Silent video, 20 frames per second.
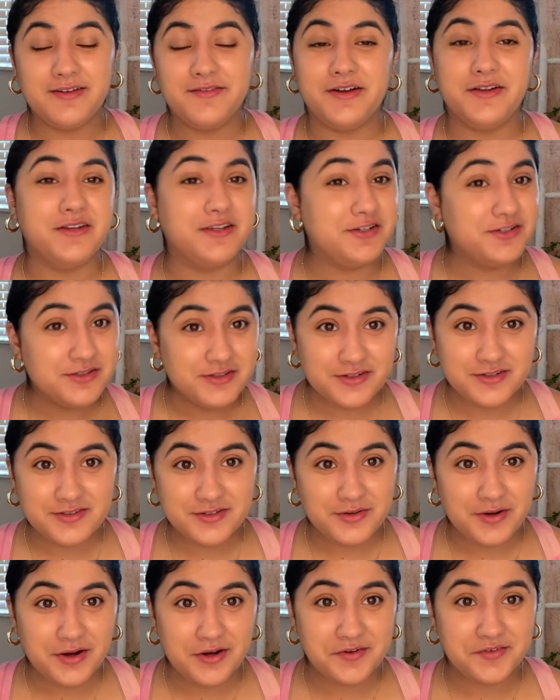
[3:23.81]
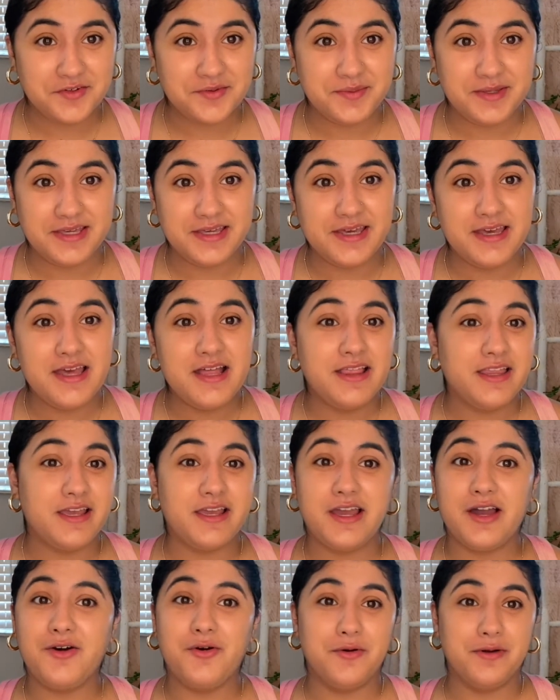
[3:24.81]
Foundations are so hard for me,
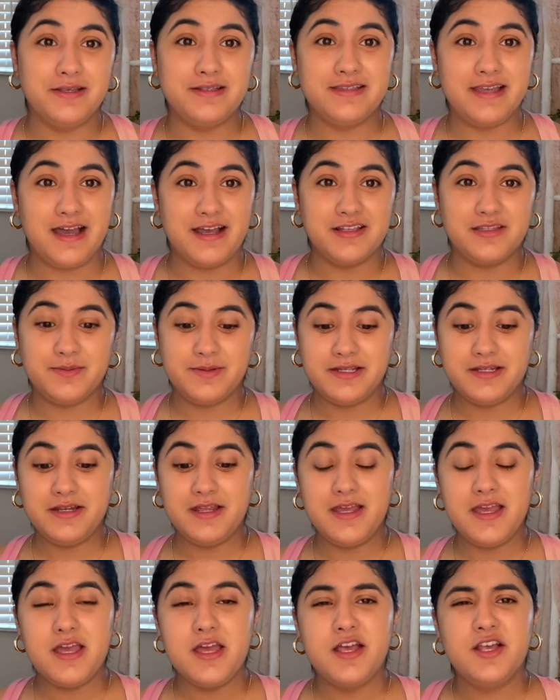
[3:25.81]
like always has been.